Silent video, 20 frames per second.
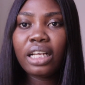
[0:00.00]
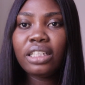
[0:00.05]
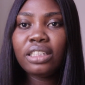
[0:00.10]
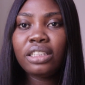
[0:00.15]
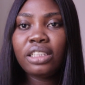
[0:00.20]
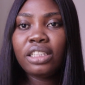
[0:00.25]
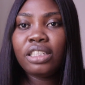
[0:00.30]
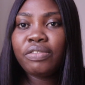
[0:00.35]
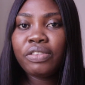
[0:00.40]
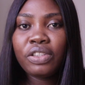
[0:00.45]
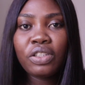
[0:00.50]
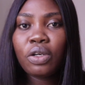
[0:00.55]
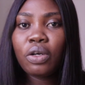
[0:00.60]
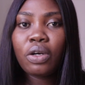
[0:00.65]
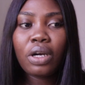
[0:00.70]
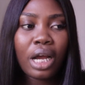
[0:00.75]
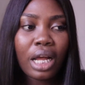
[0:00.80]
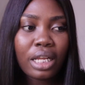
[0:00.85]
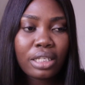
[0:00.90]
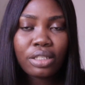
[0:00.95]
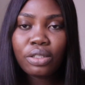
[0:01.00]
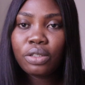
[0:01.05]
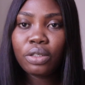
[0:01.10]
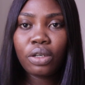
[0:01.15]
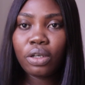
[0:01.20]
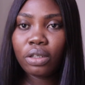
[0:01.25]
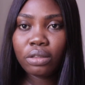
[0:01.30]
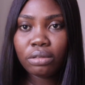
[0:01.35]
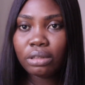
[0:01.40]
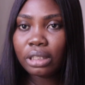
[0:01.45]
this video has
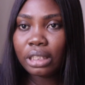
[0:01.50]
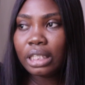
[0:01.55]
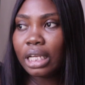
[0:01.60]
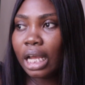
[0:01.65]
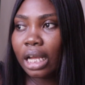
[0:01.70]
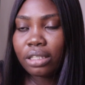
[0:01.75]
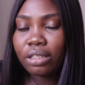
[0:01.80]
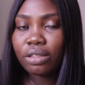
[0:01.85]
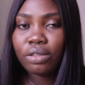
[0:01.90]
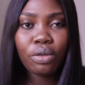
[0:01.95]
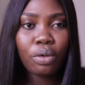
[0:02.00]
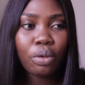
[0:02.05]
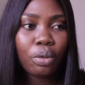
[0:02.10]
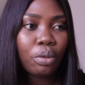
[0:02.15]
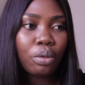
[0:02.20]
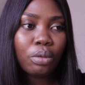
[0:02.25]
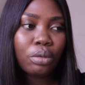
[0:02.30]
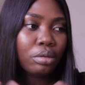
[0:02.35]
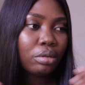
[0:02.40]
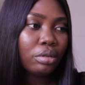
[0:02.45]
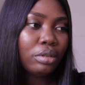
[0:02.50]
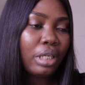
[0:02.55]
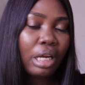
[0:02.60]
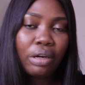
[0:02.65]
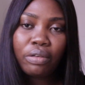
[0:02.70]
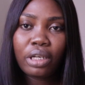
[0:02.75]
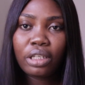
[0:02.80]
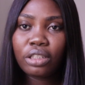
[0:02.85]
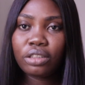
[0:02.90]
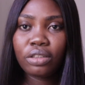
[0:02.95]
no
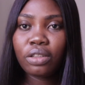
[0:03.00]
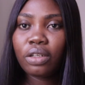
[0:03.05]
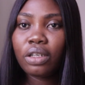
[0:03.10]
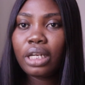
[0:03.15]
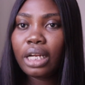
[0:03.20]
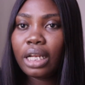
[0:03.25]
direction.